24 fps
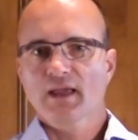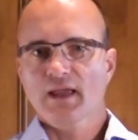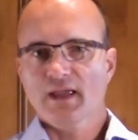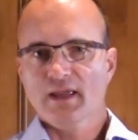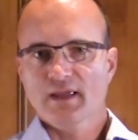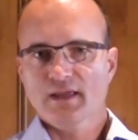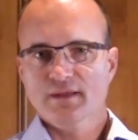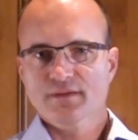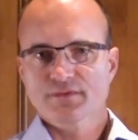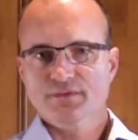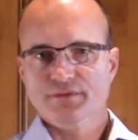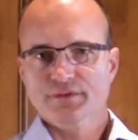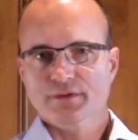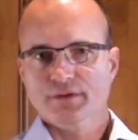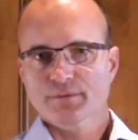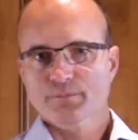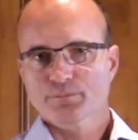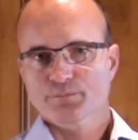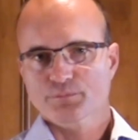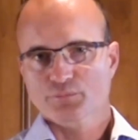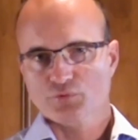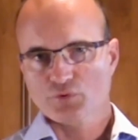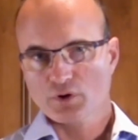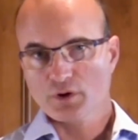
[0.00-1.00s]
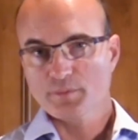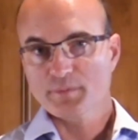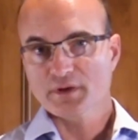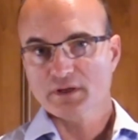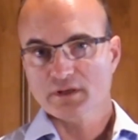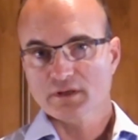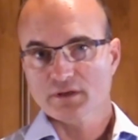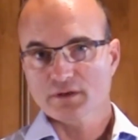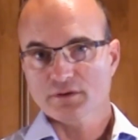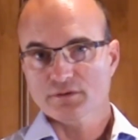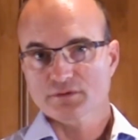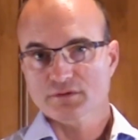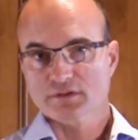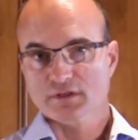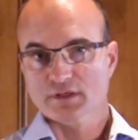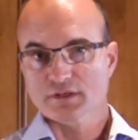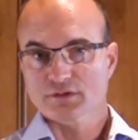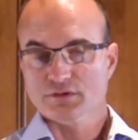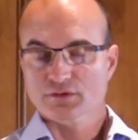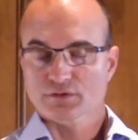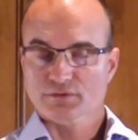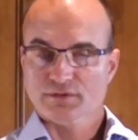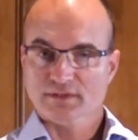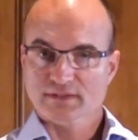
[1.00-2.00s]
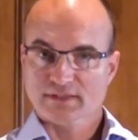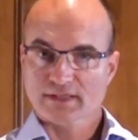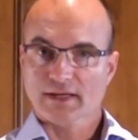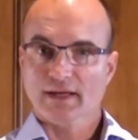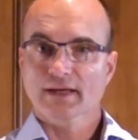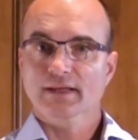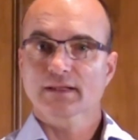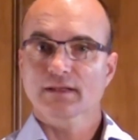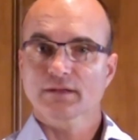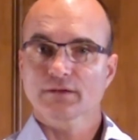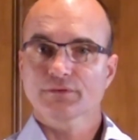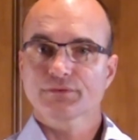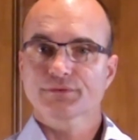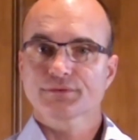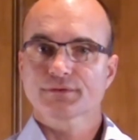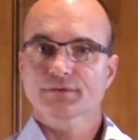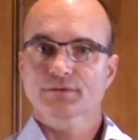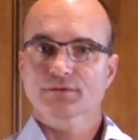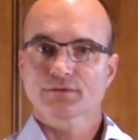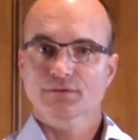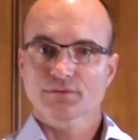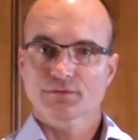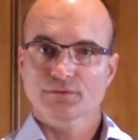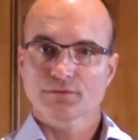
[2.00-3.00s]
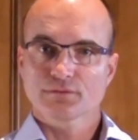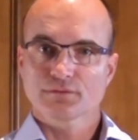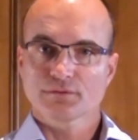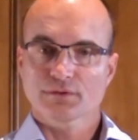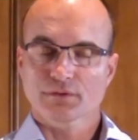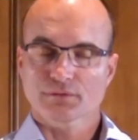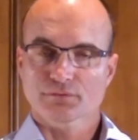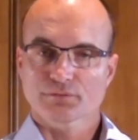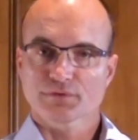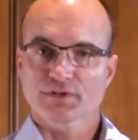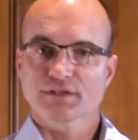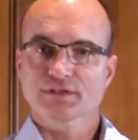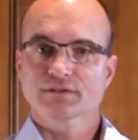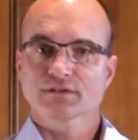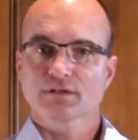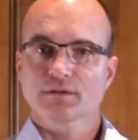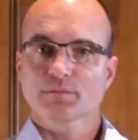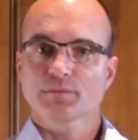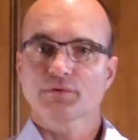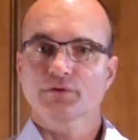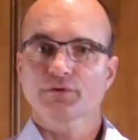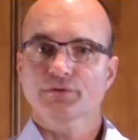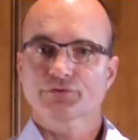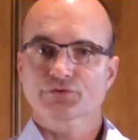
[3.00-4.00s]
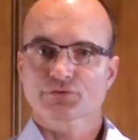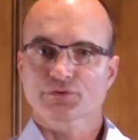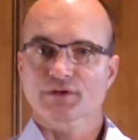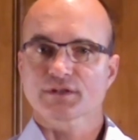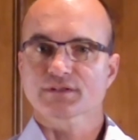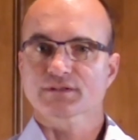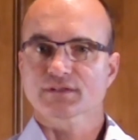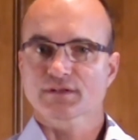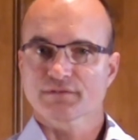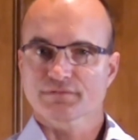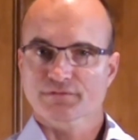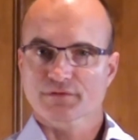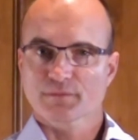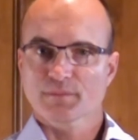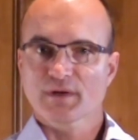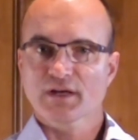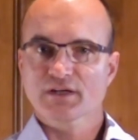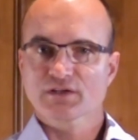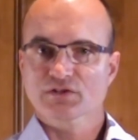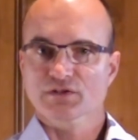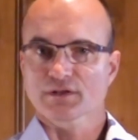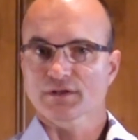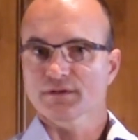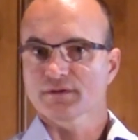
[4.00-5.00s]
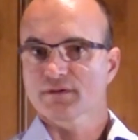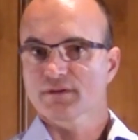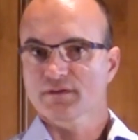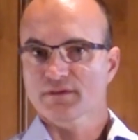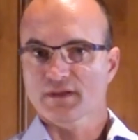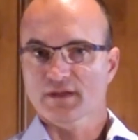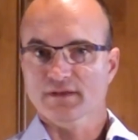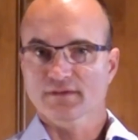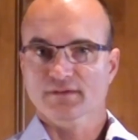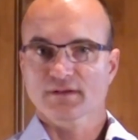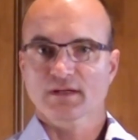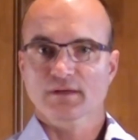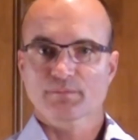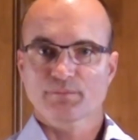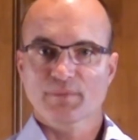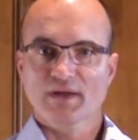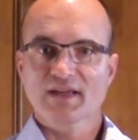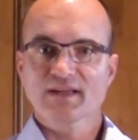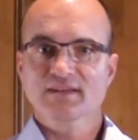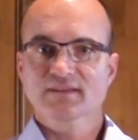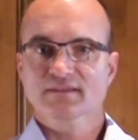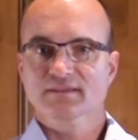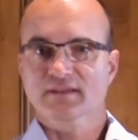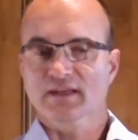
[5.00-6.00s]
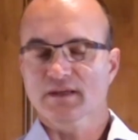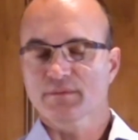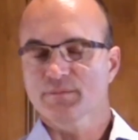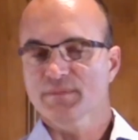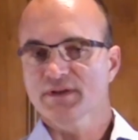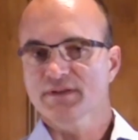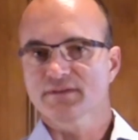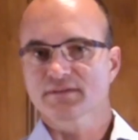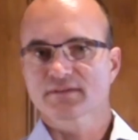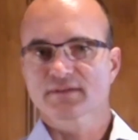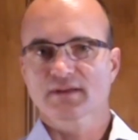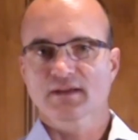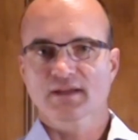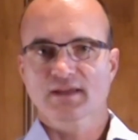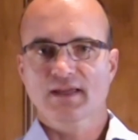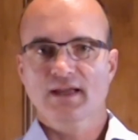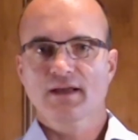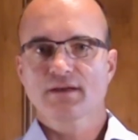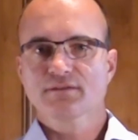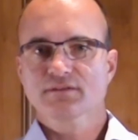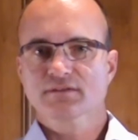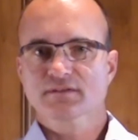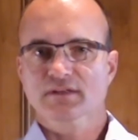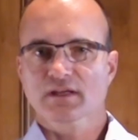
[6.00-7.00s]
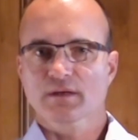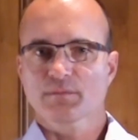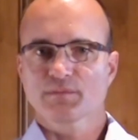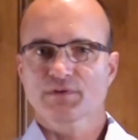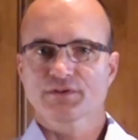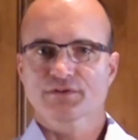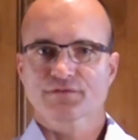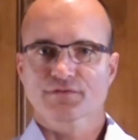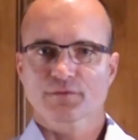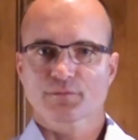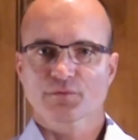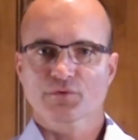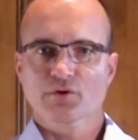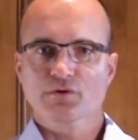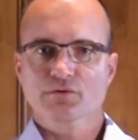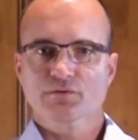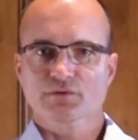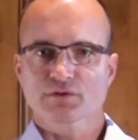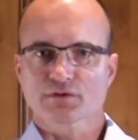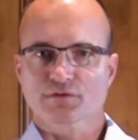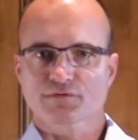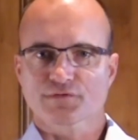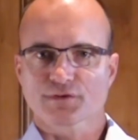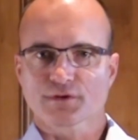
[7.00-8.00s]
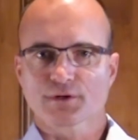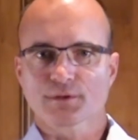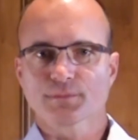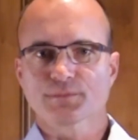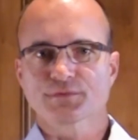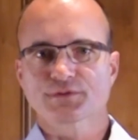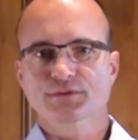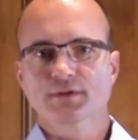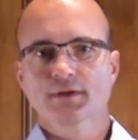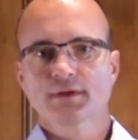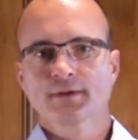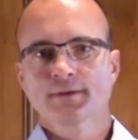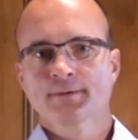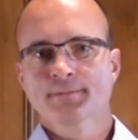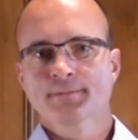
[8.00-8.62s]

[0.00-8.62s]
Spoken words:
and probate code says you're entitled to reasonable trust information. Things like bank statements, account statements for brokerage firms,